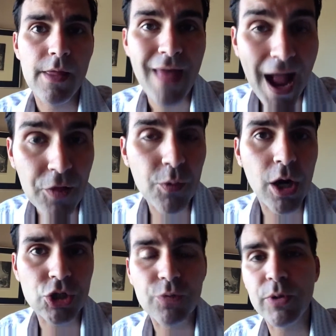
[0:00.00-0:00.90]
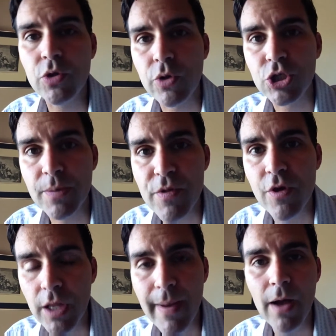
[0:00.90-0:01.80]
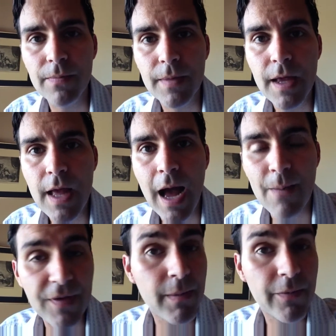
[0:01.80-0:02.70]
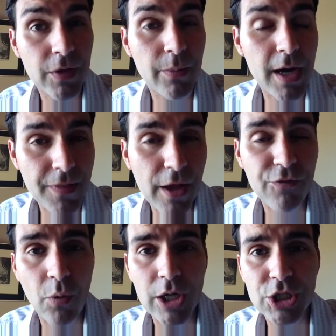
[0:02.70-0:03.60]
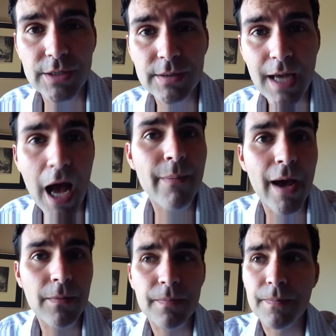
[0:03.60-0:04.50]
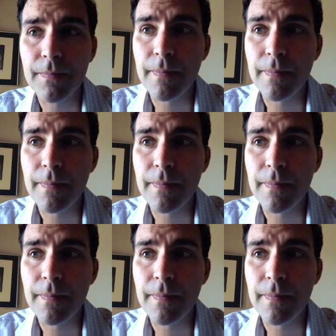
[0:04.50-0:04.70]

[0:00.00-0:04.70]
That's what entrepreneurship is all about. I'm Fabian for Liberty. Thanks for watching. I'm out.